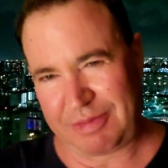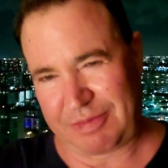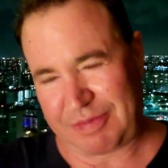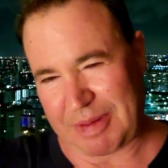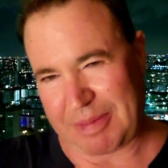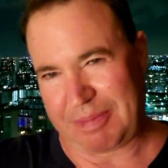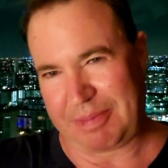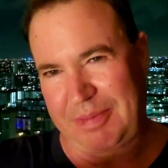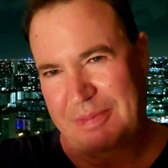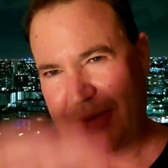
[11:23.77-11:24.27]

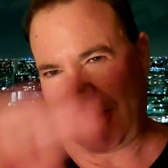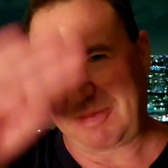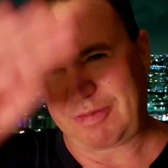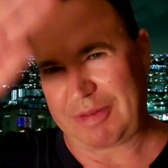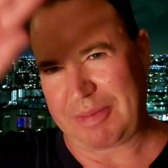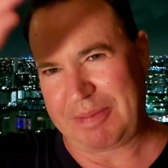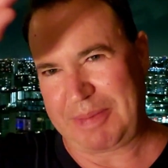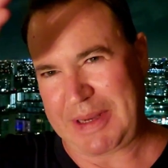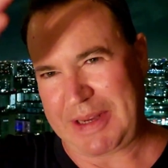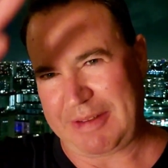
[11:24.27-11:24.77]
from went
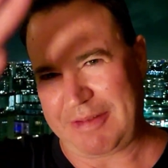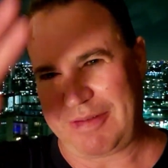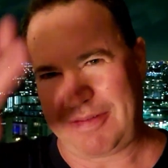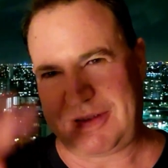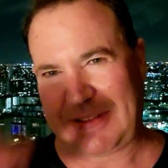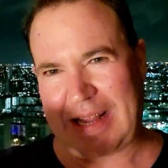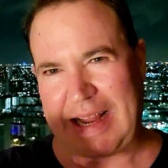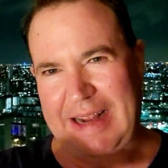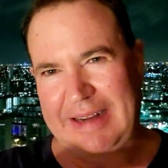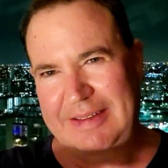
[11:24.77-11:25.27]
from being
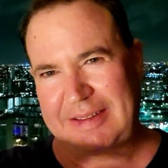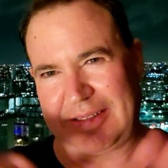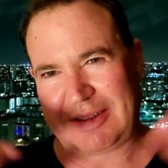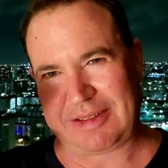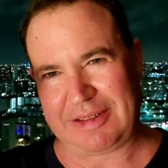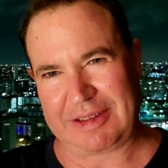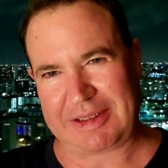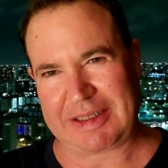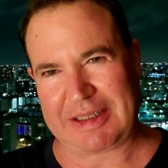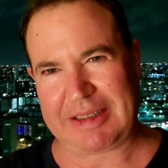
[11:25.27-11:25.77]
flat to
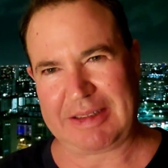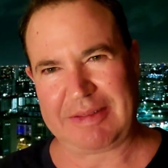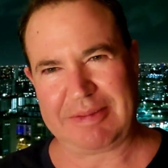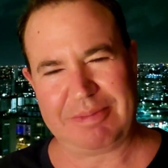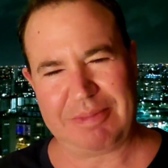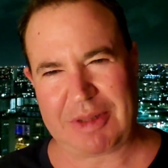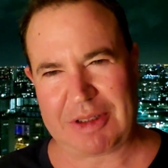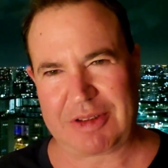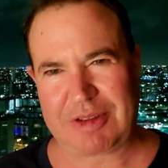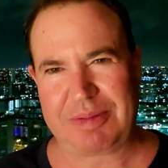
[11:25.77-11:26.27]

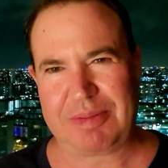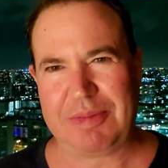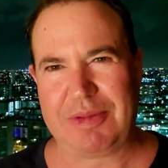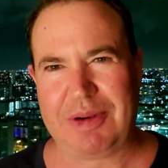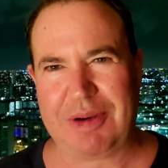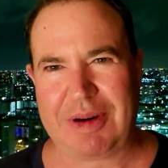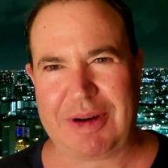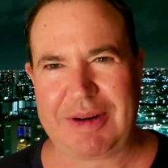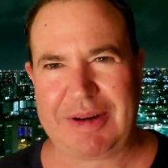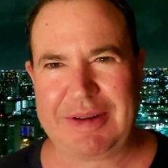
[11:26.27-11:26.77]
looking much
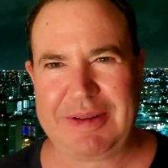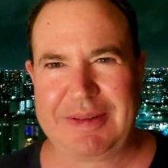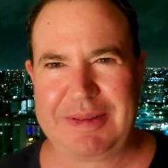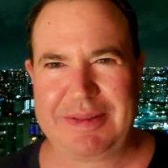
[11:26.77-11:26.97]
more.